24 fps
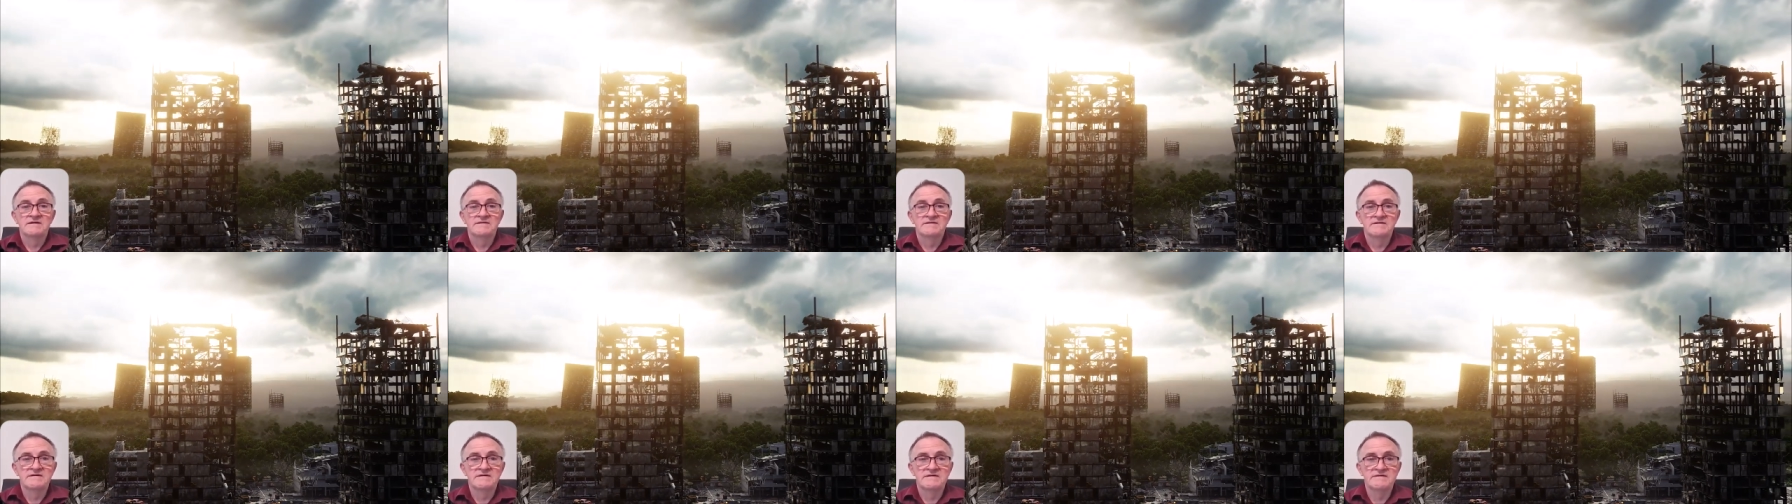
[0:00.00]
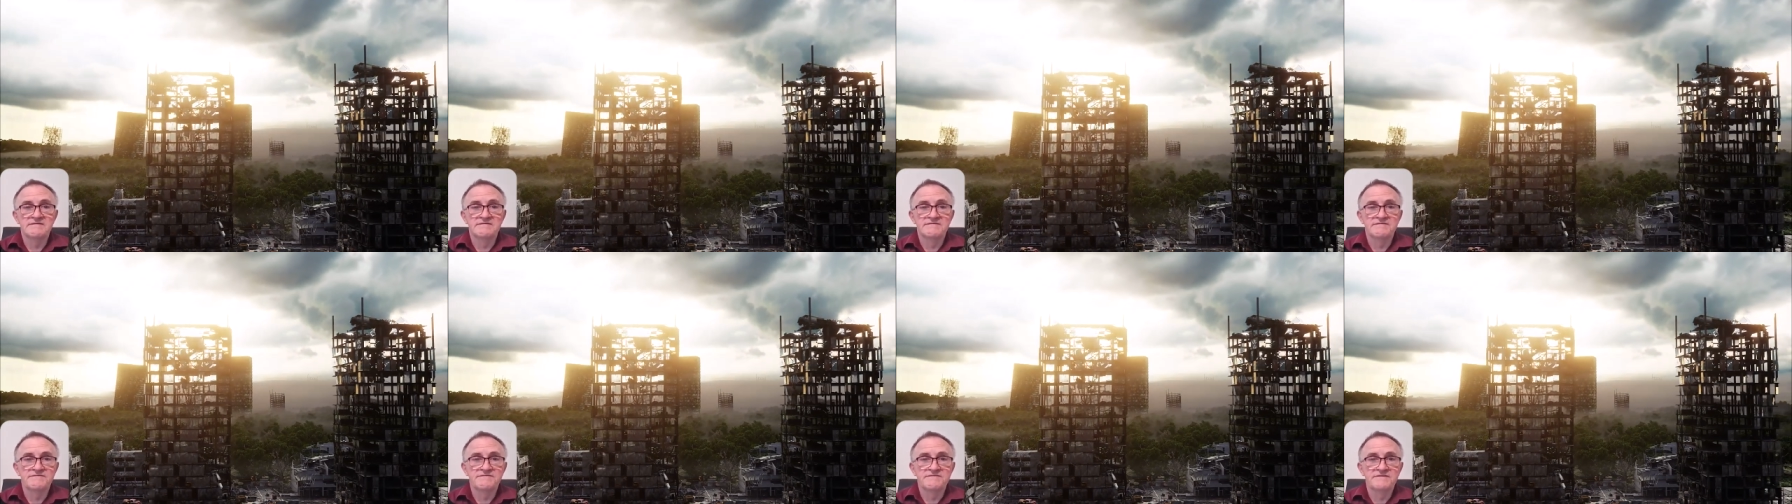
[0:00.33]

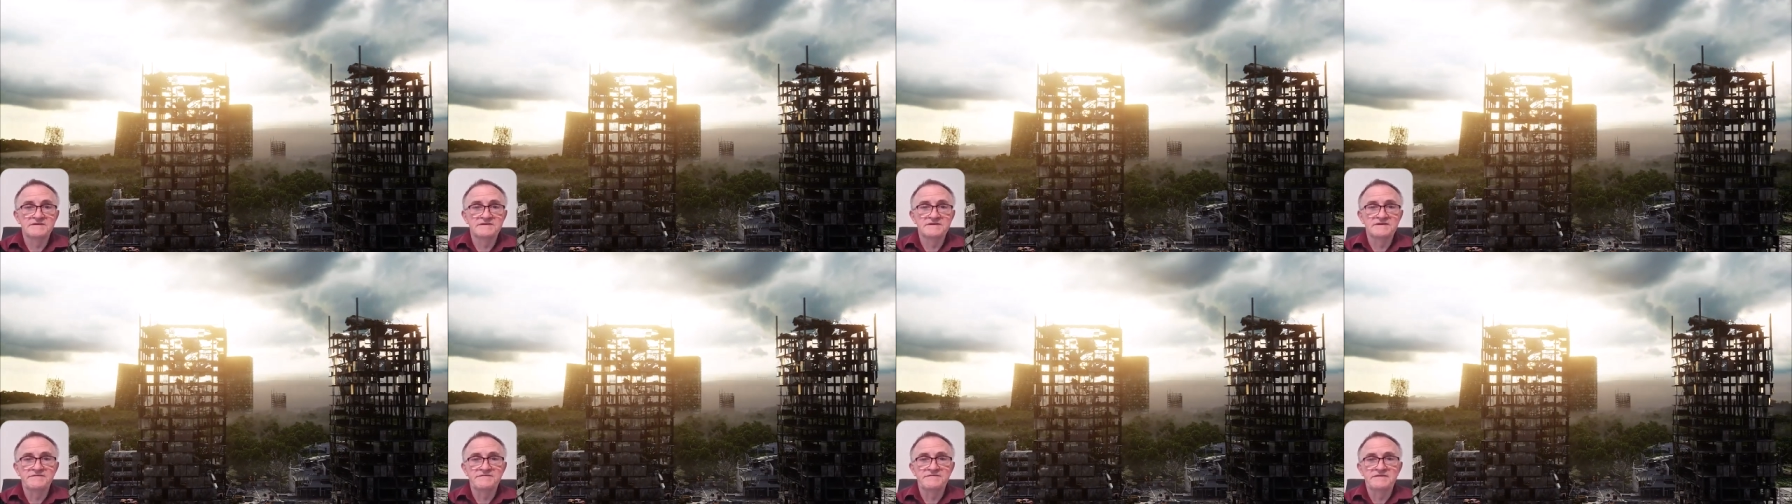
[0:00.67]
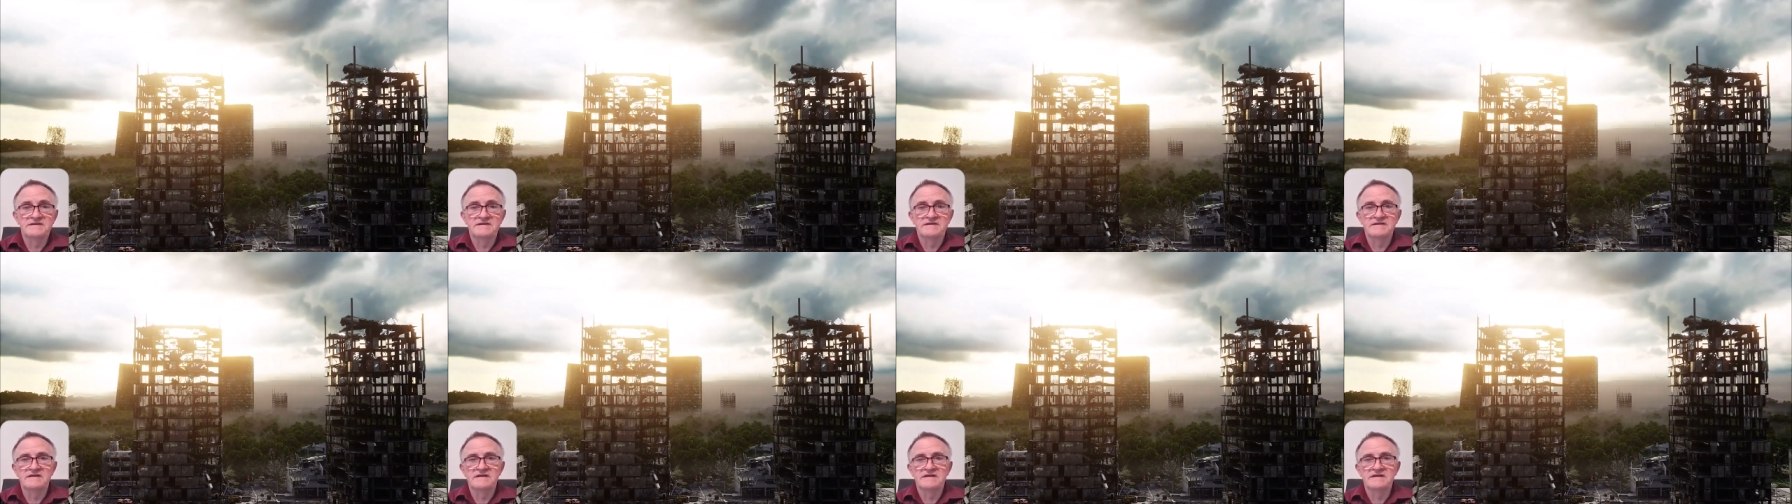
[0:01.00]
Well, first of
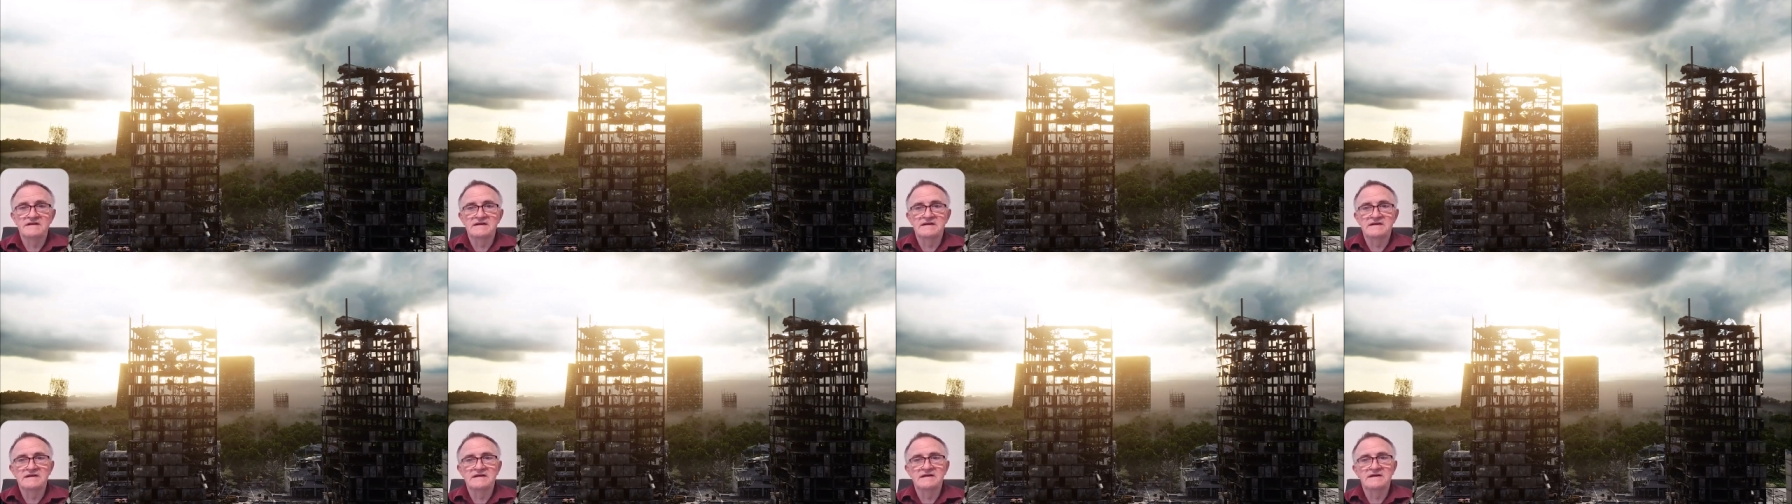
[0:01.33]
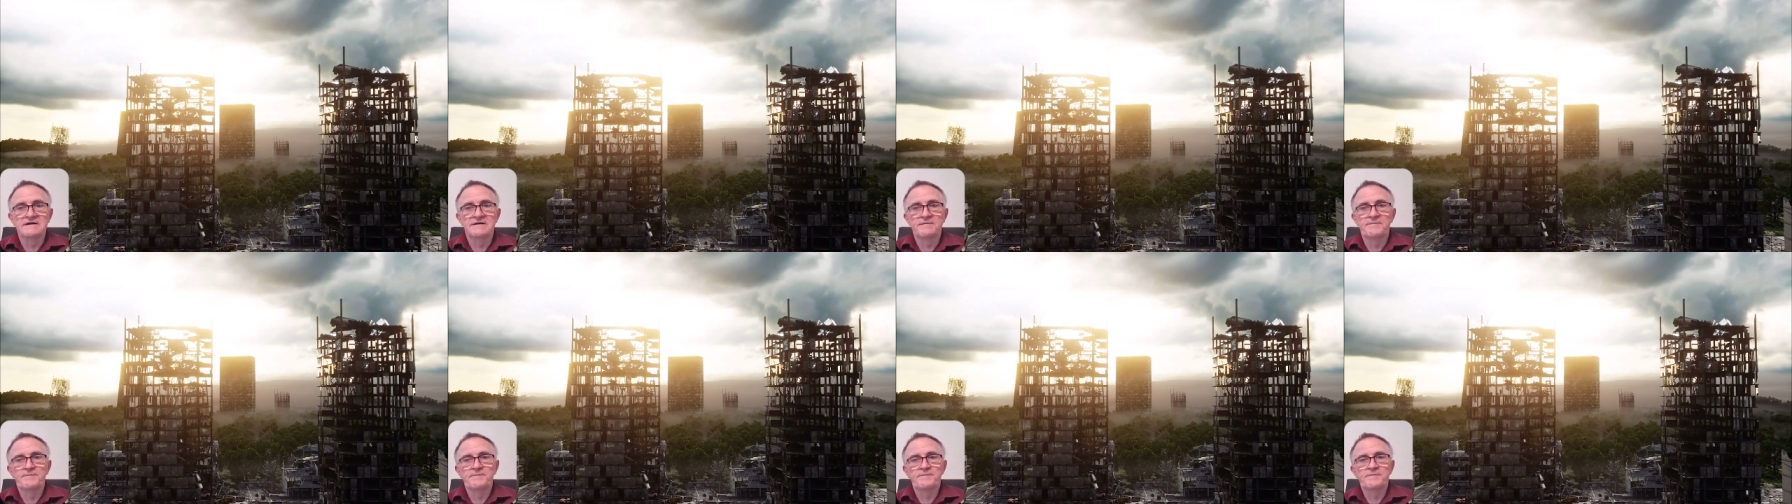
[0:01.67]
all,
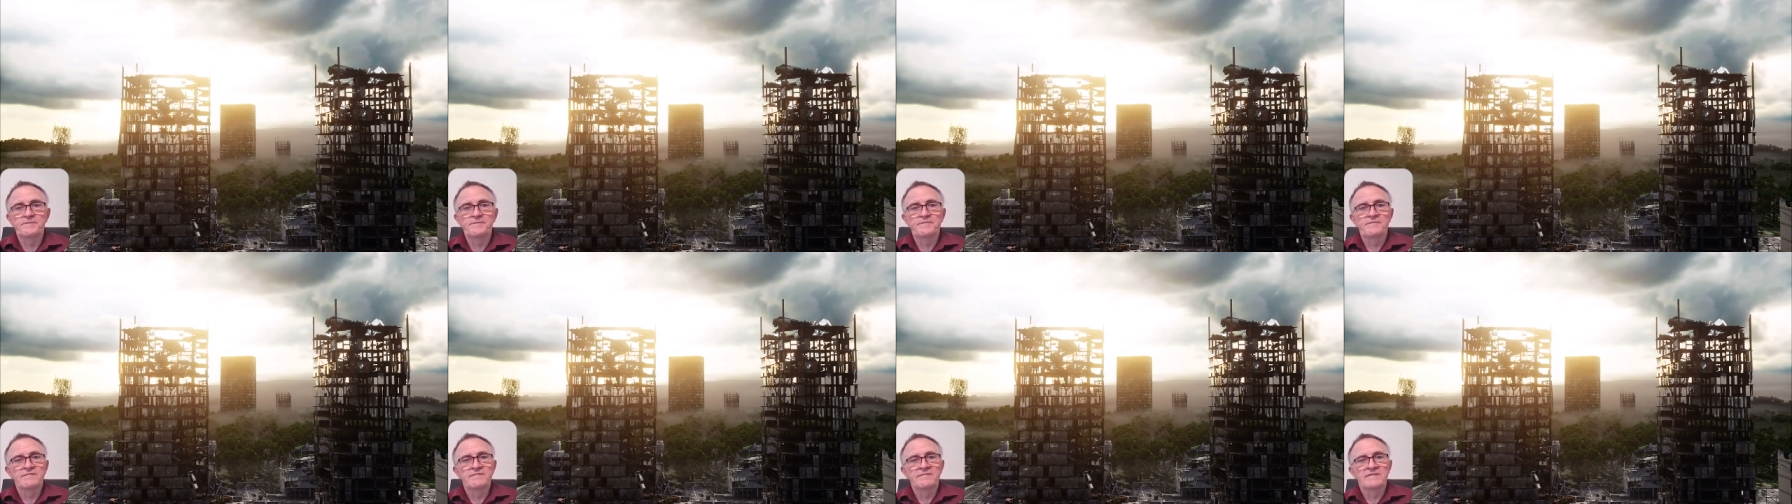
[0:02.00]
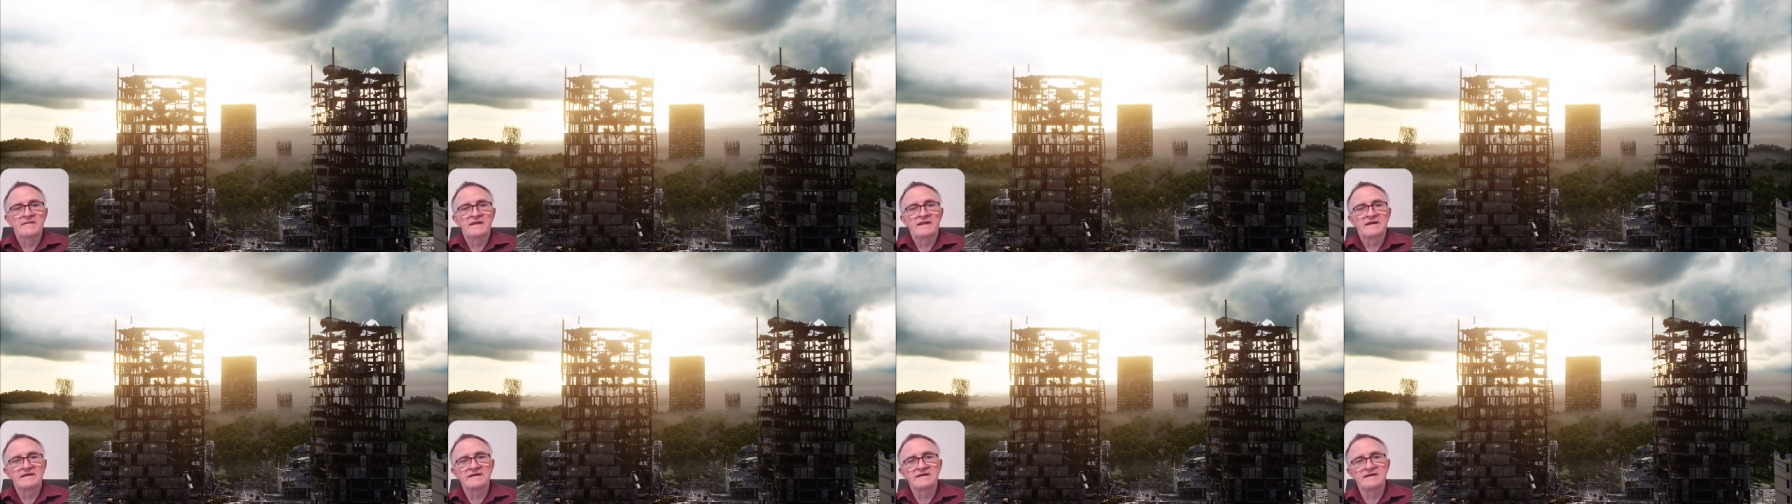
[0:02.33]

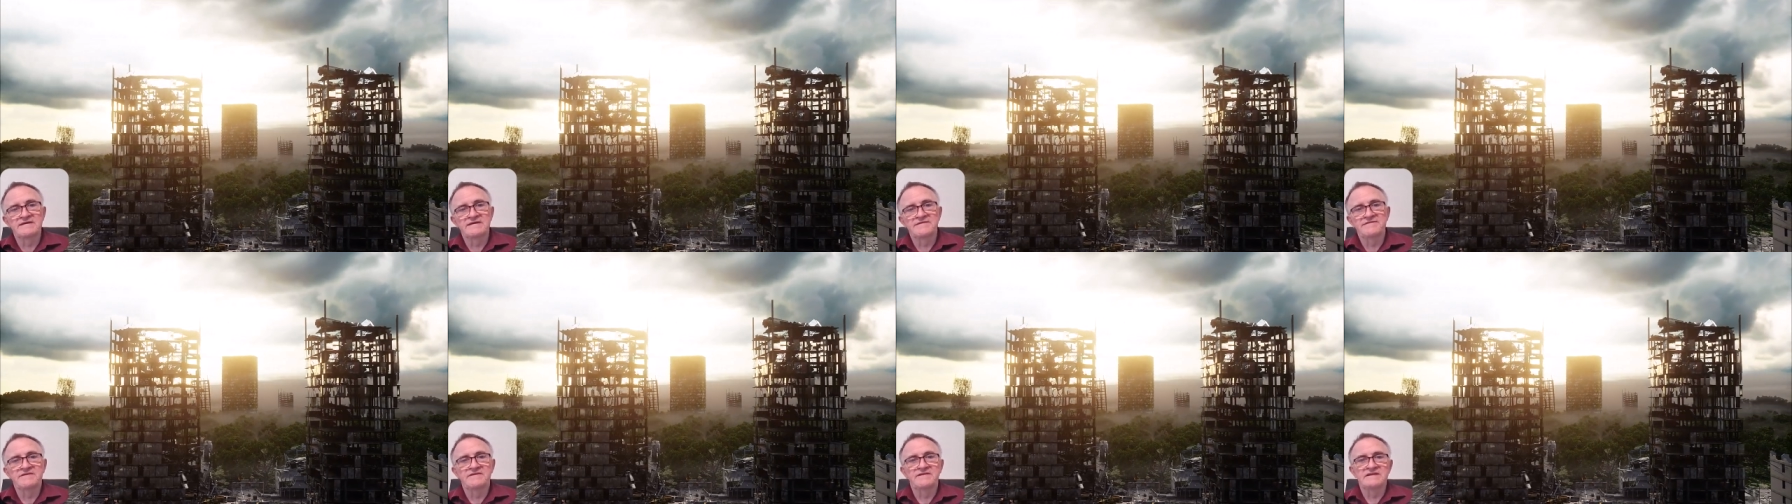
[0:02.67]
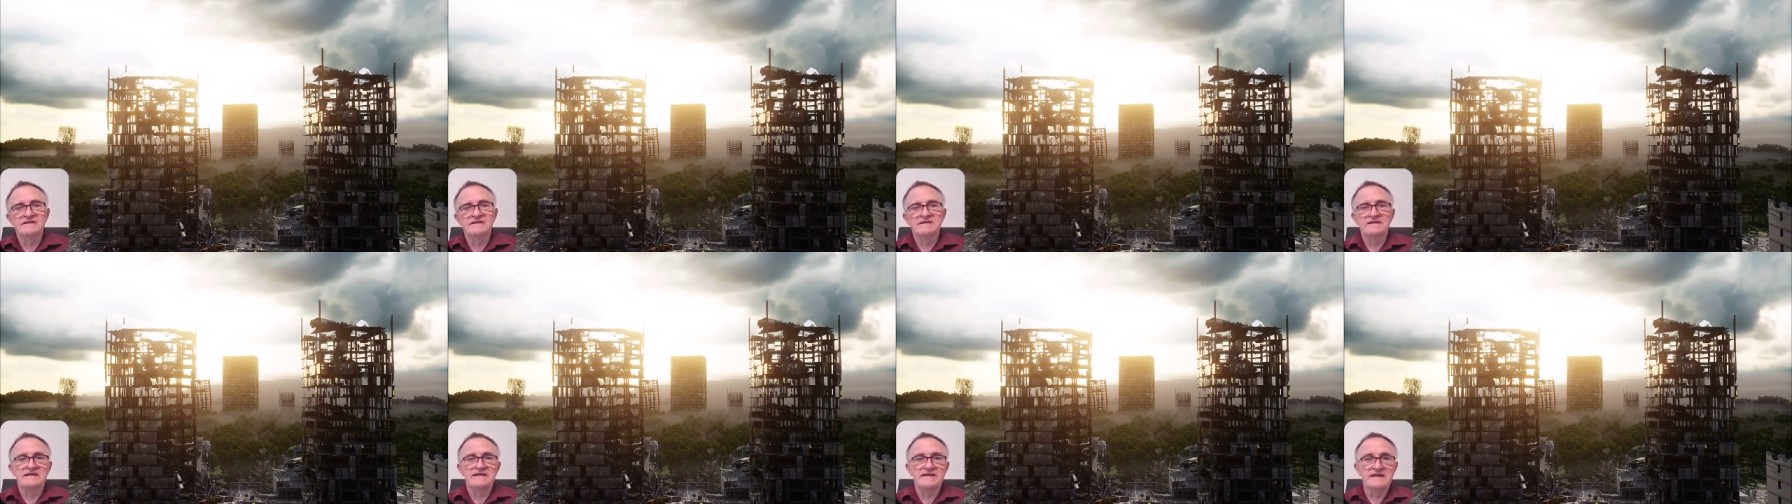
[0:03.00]

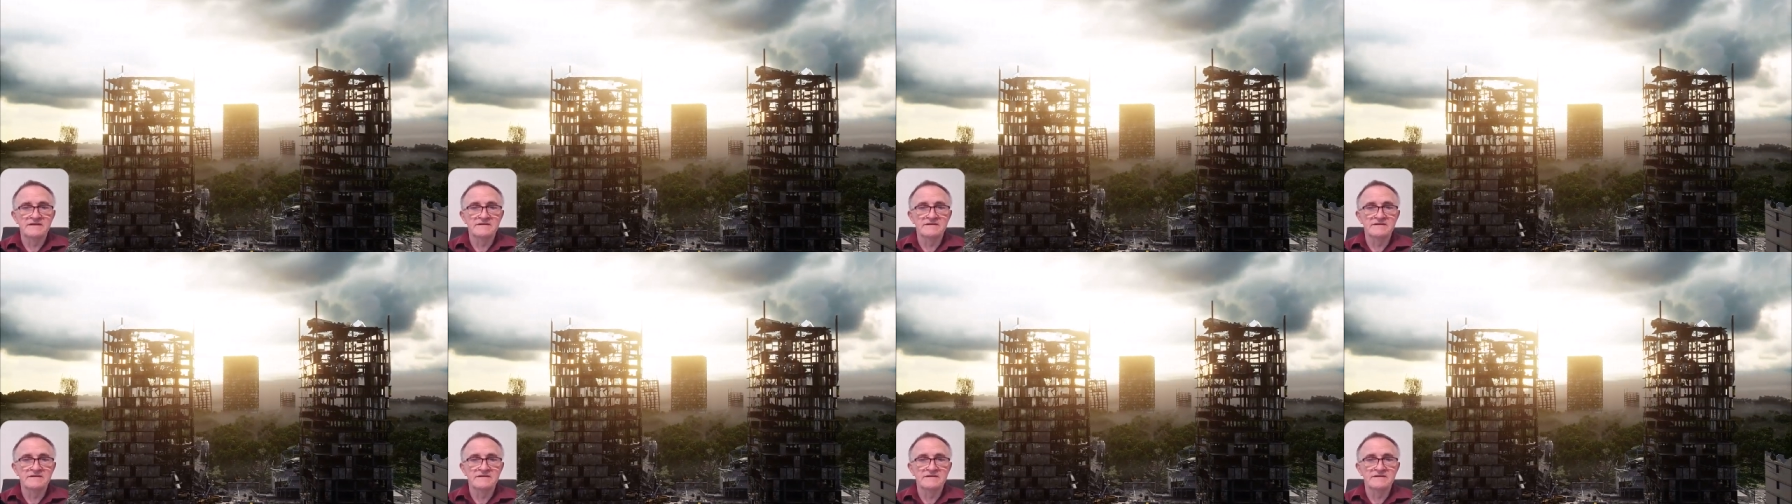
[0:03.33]
given the